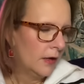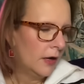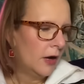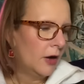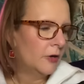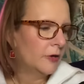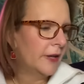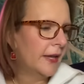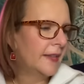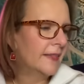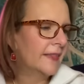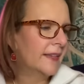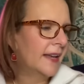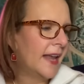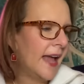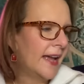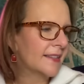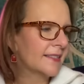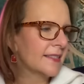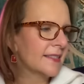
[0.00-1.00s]
Okay, the
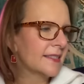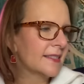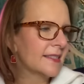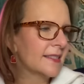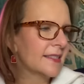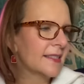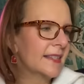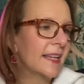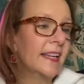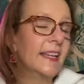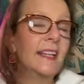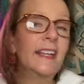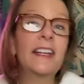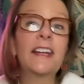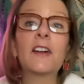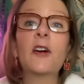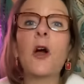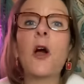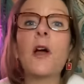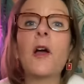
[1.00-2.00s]
next thing in
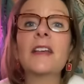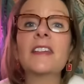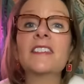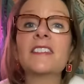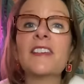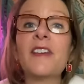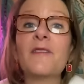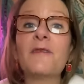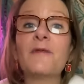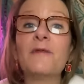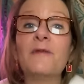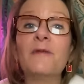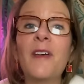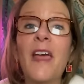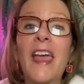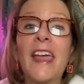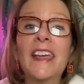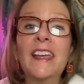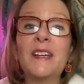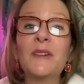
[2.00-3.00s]
here is a
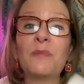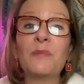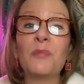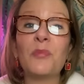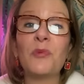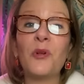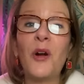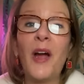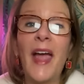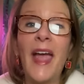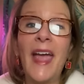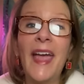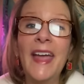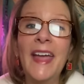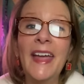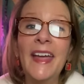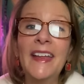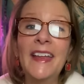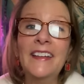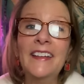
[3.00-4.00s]
fake
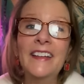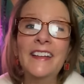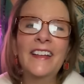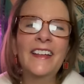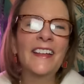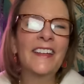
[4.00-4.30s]
braid.